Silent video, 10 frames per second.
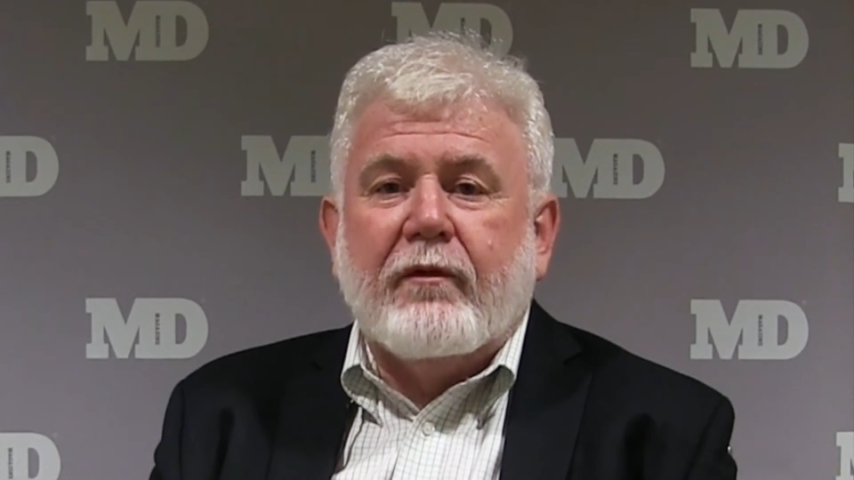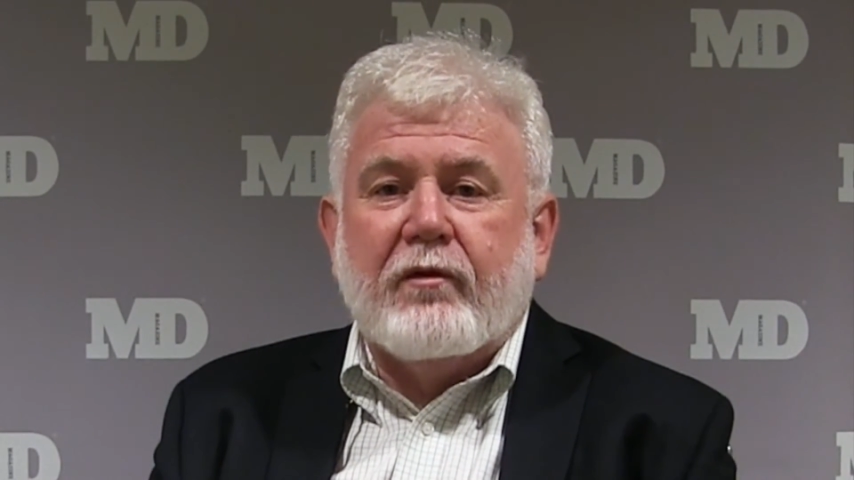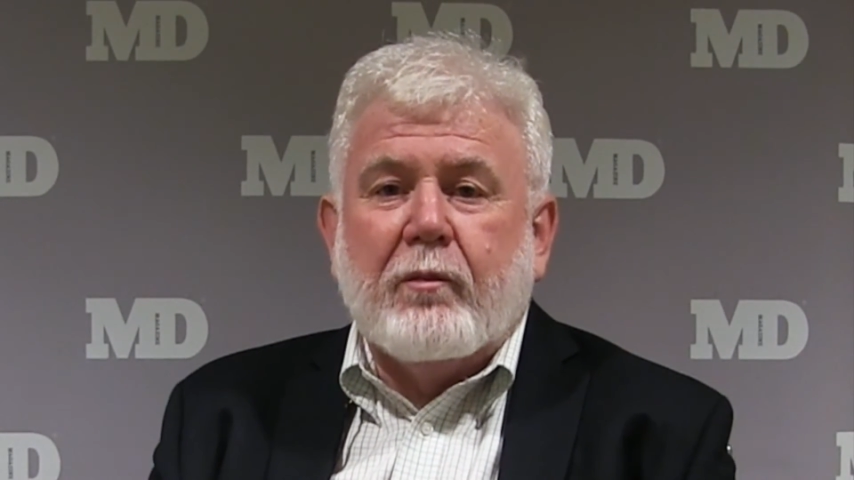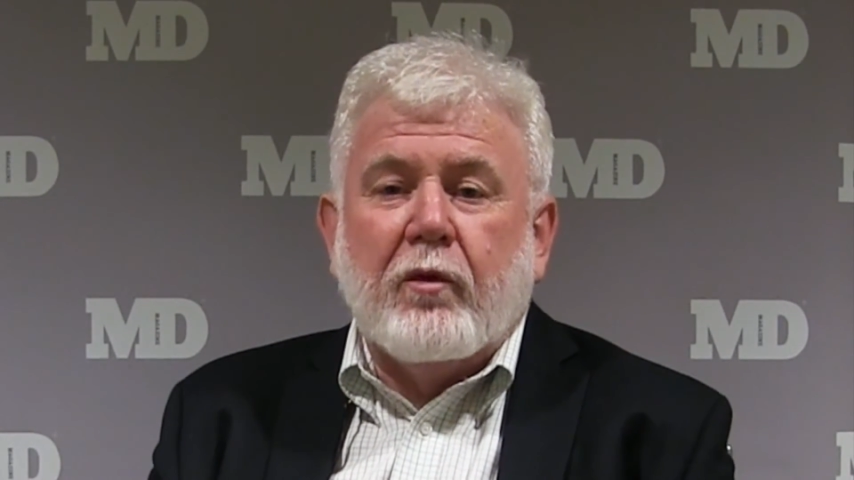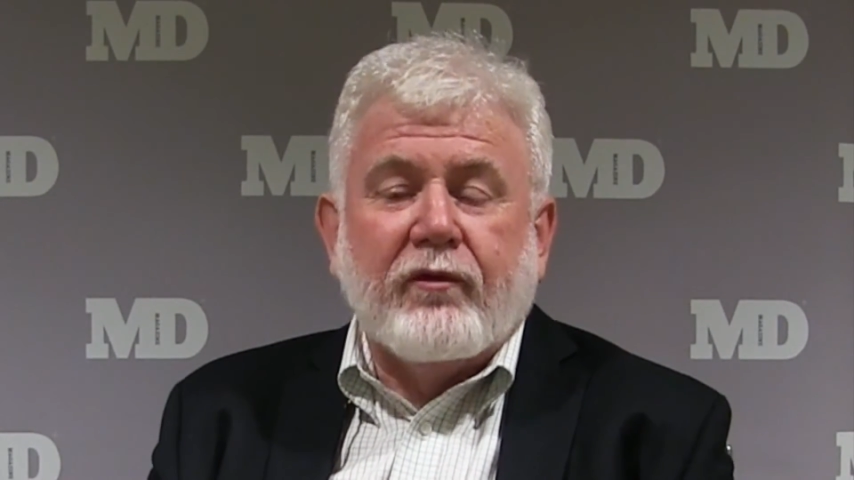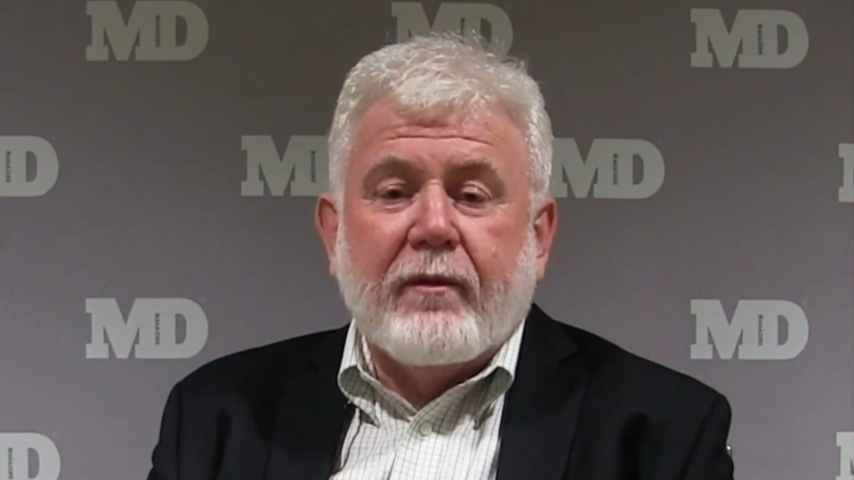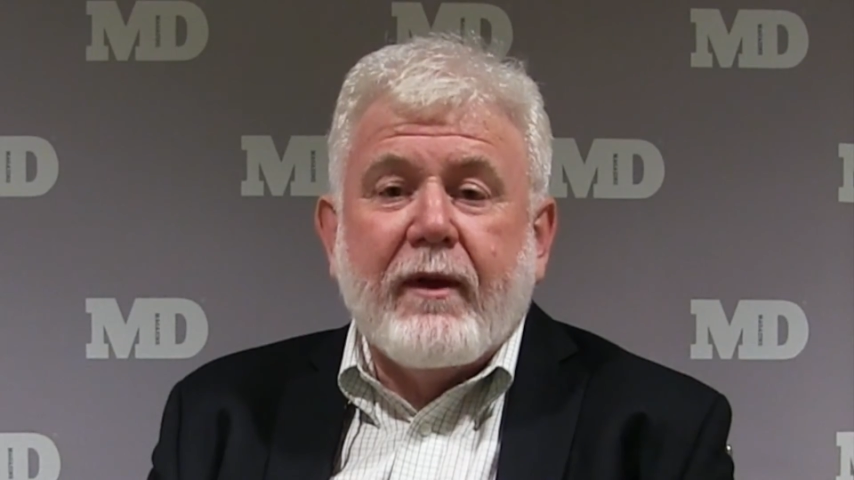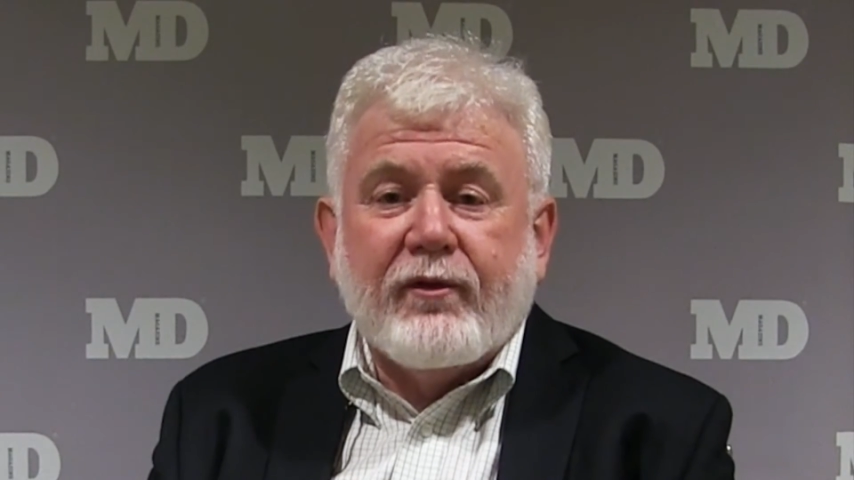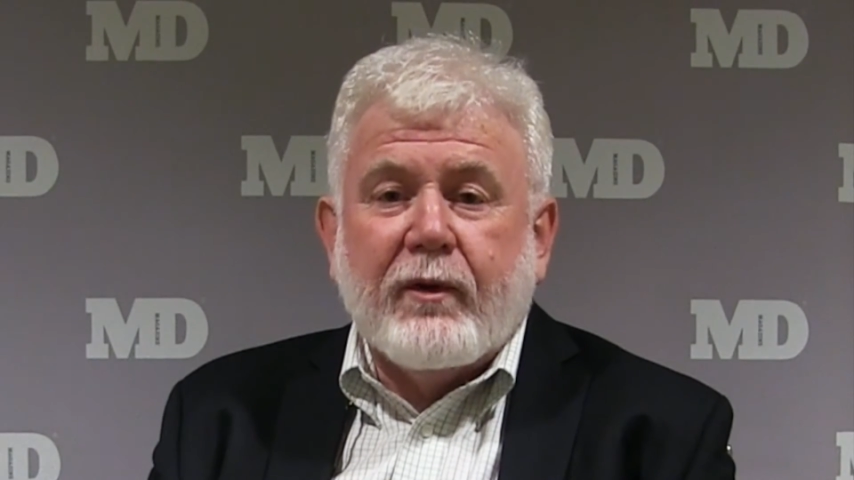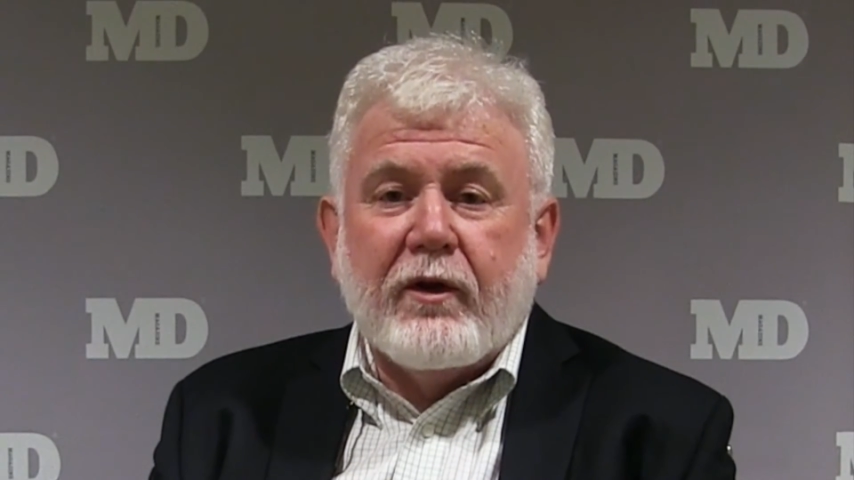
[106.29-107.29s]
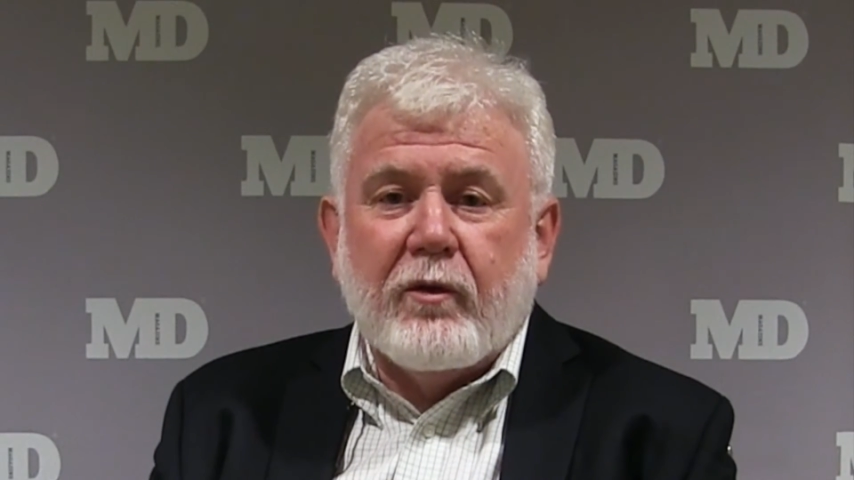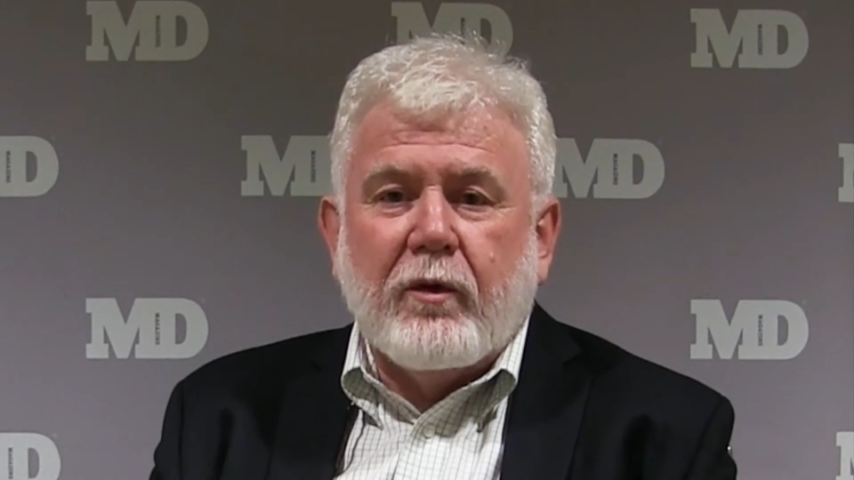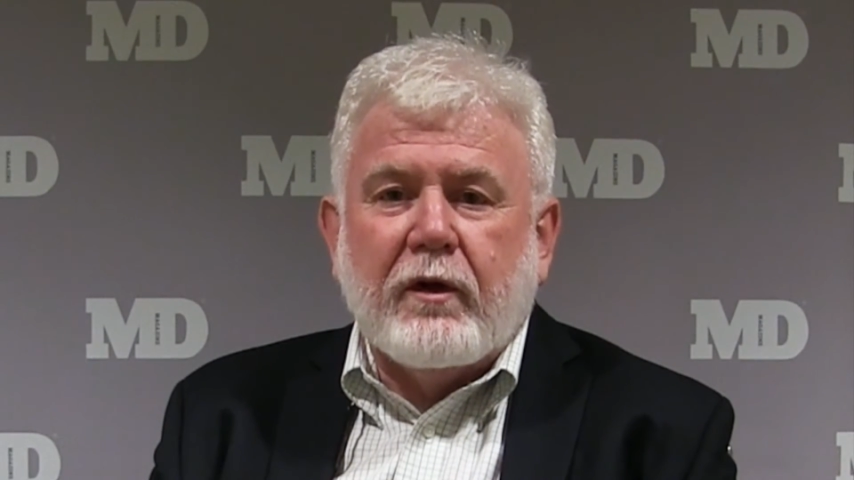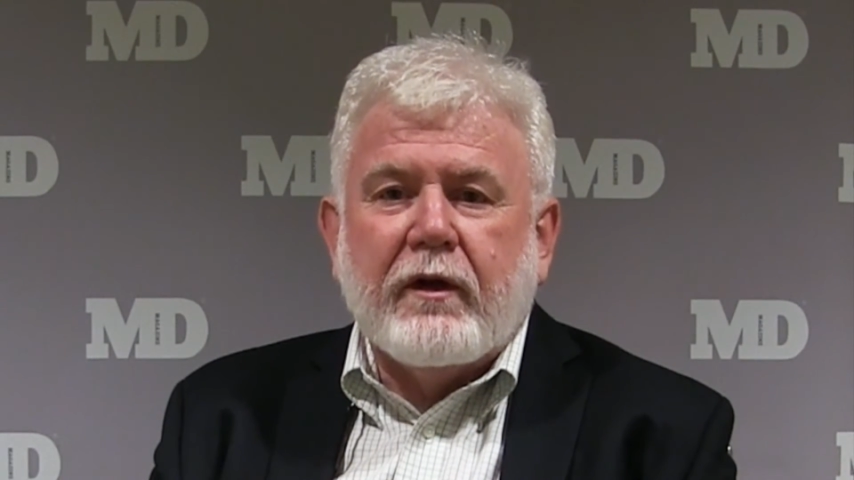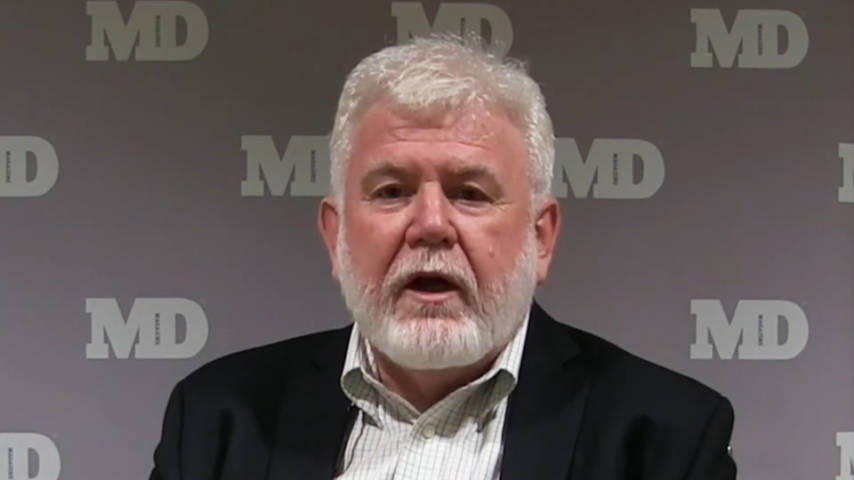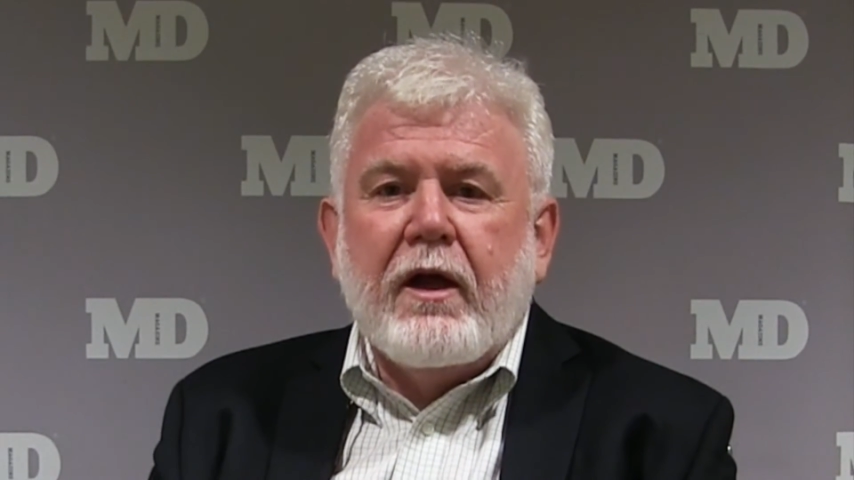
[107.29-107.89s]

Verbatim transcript: of reports from elsewhere in the world,